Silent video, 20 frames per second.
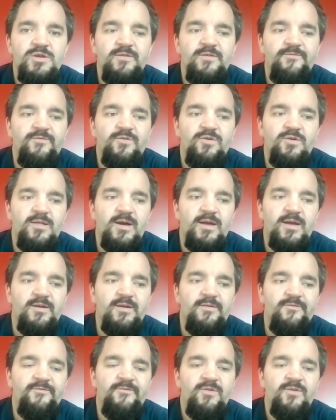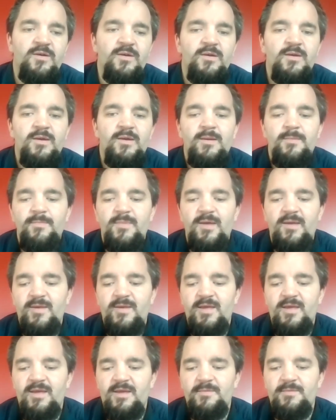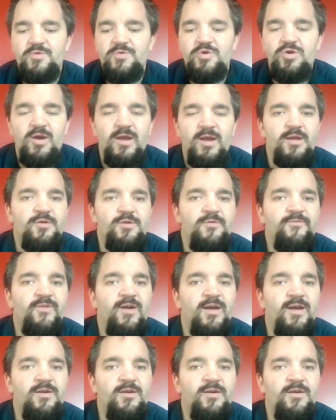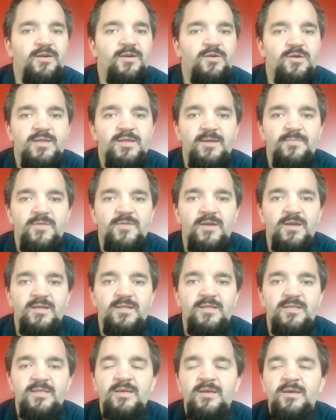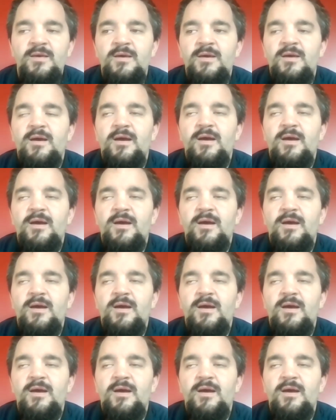usually for a lot of maybe trade or fine arts type things.